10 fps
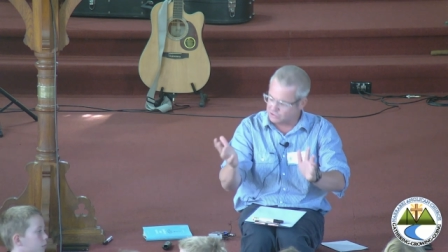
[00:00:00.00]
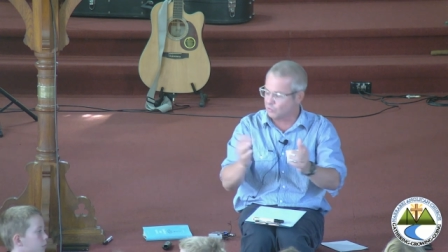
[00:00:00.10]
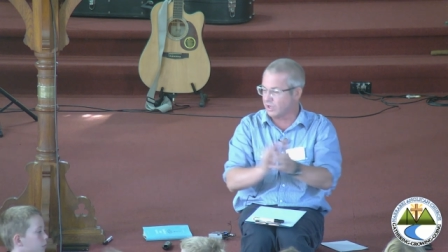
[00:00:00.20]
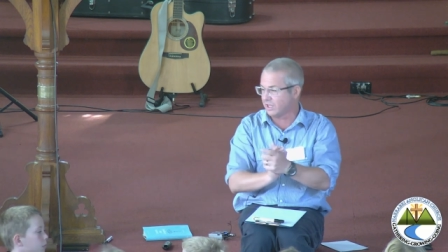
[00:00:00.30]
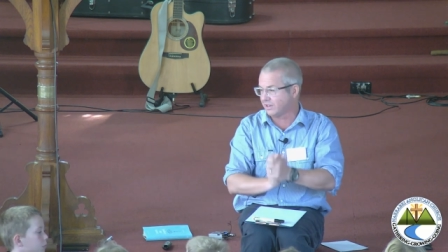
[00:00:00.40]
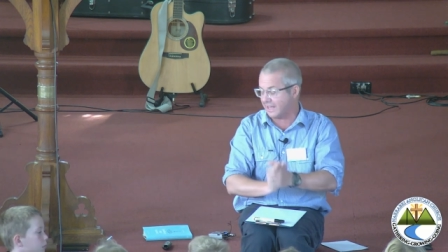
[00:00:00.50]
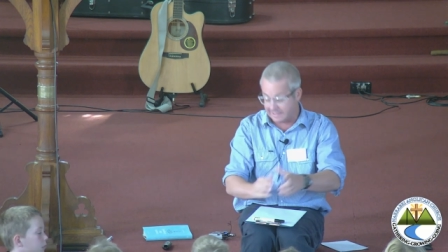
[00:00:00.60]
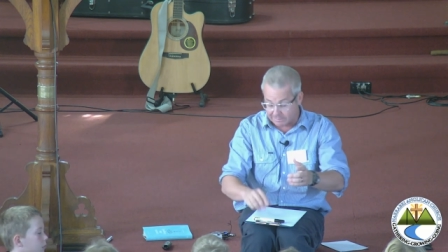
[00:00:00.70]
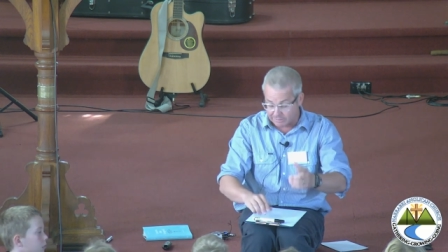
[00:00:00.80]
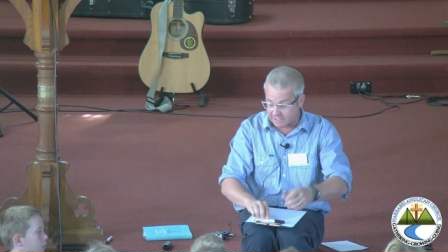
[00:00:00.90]
Well done.
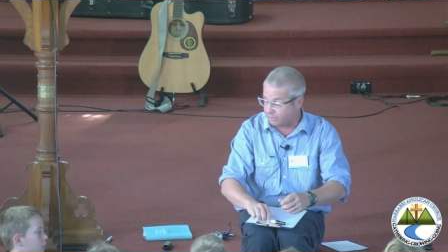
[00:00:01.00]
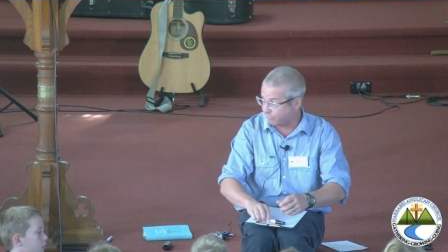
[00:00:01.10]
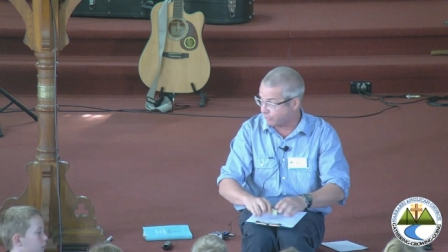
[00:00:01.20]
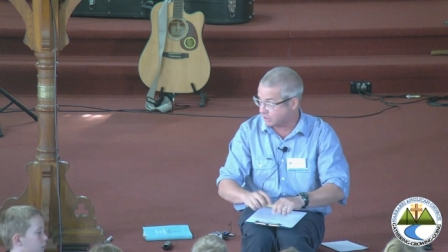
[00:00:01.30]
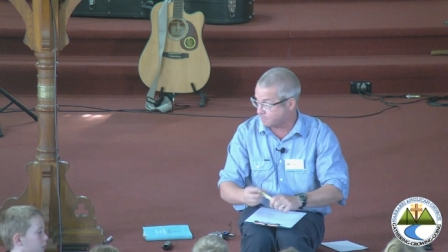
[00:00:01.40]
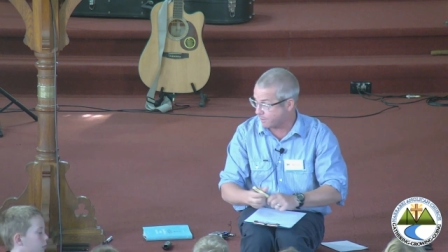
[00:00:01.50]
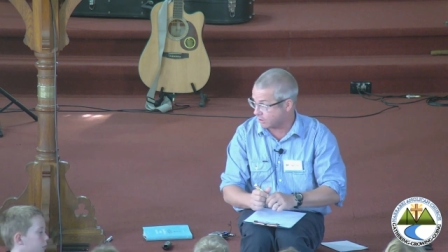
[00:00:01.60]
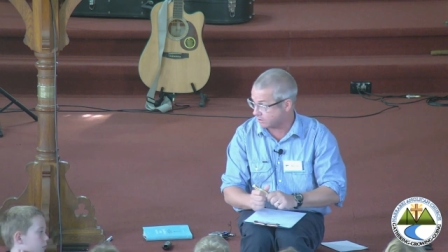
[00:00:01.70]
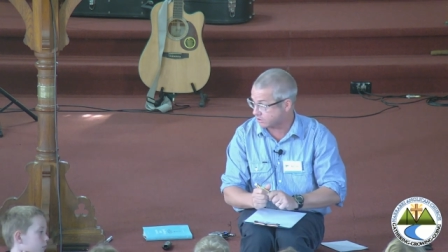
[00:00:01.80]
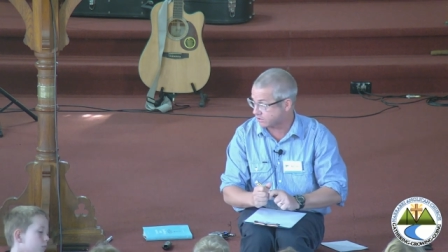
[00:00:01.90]
And then we did the first
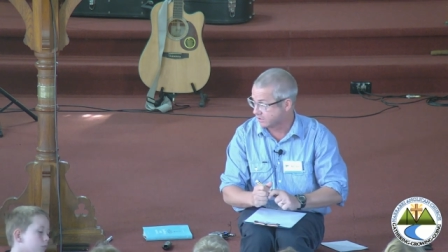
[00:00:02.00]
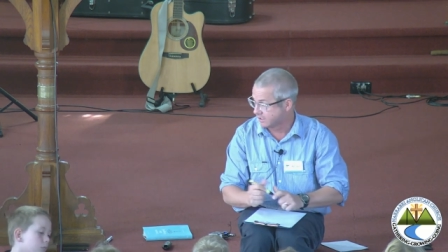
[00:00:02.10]
box.